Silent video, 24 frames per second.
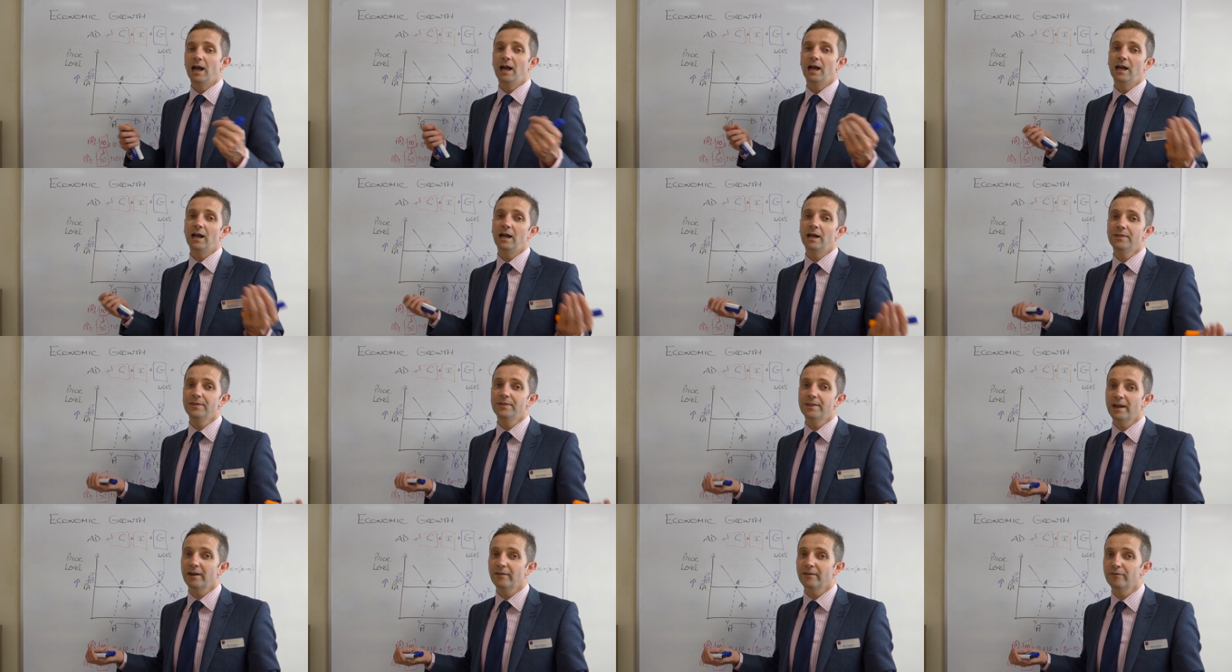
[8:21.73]

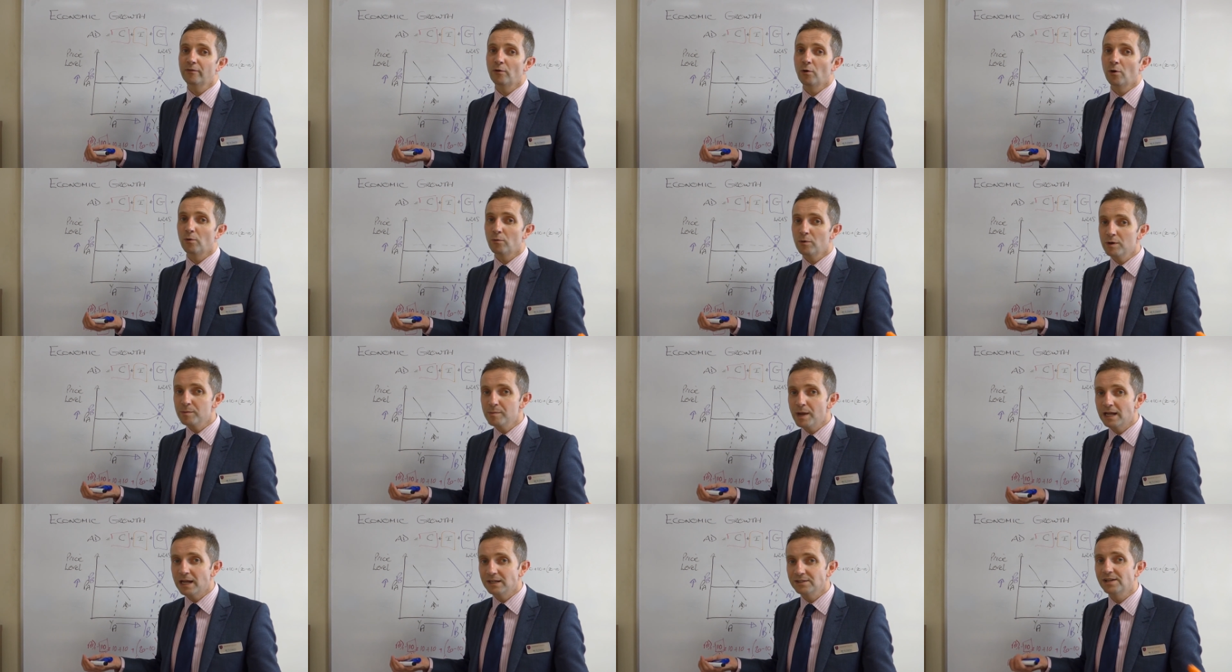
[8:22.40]
and therefore
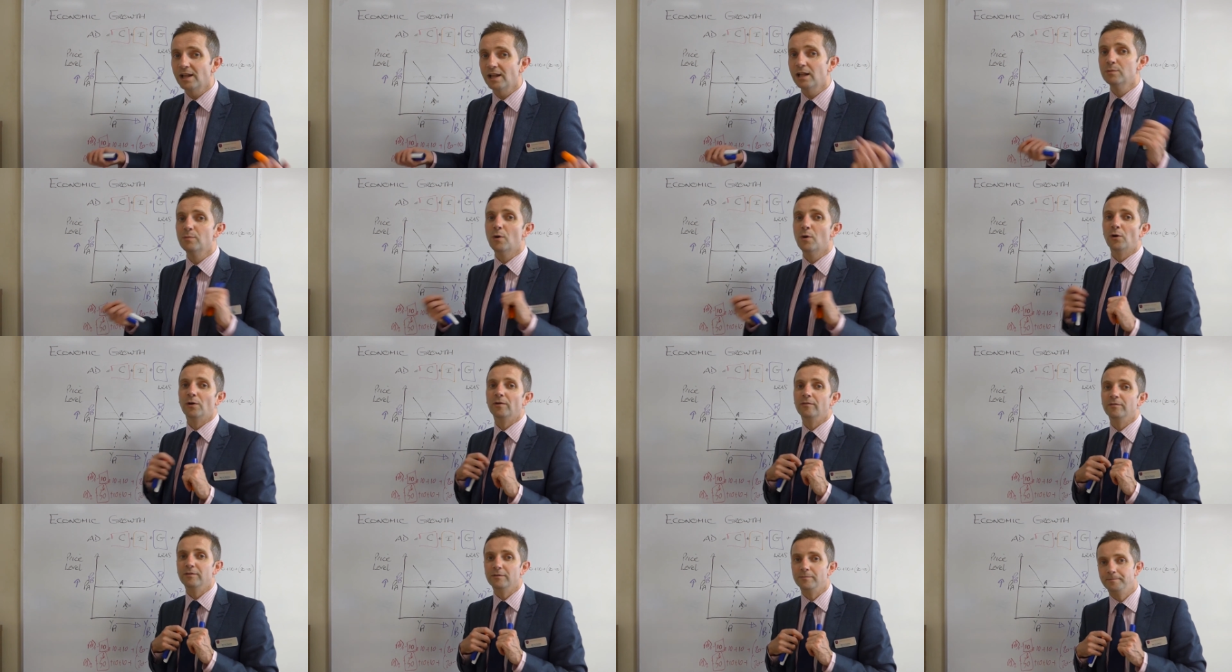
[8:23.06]
we may sell
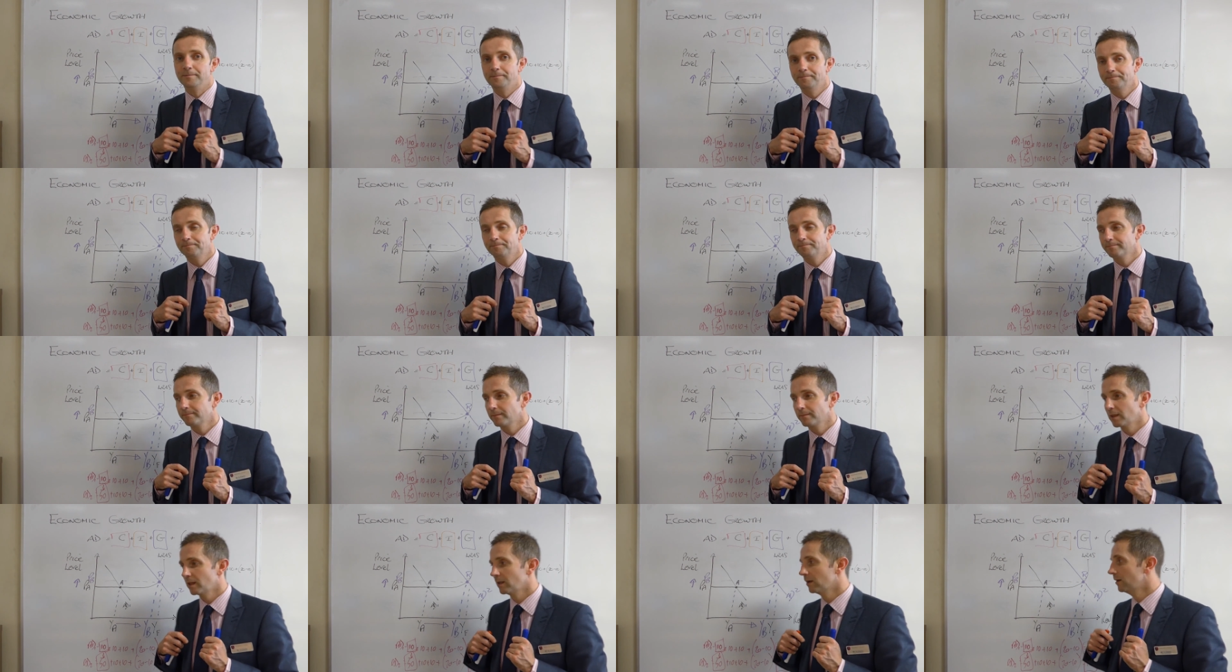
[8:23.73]
more of
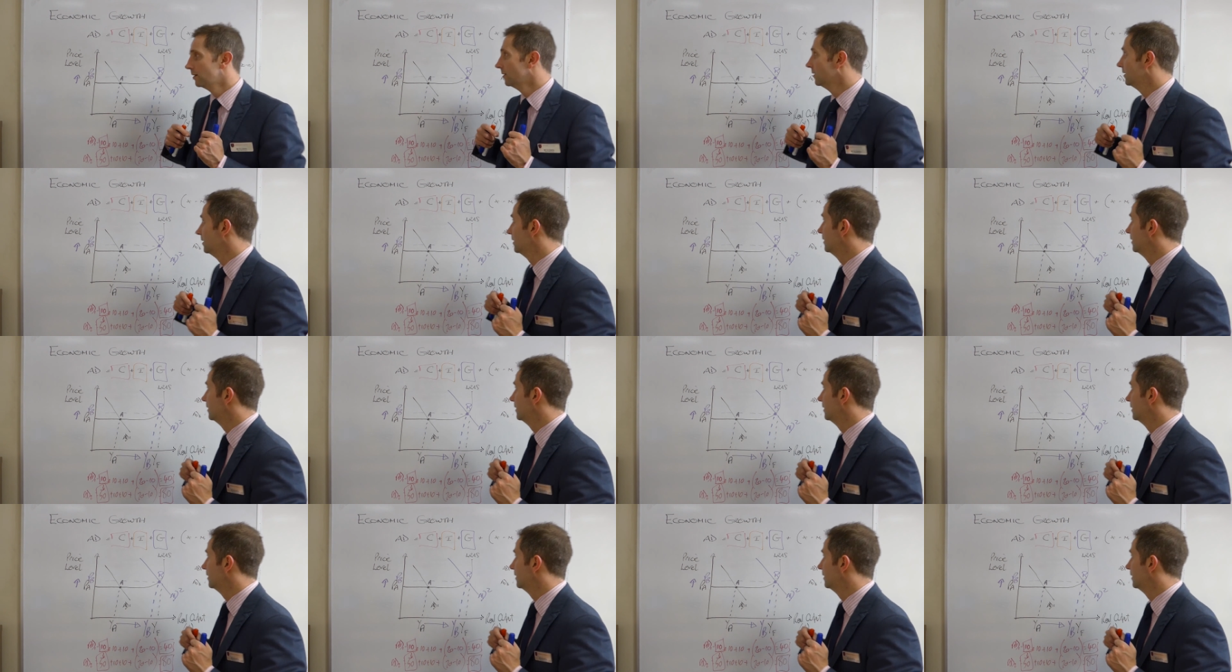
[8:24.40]
them.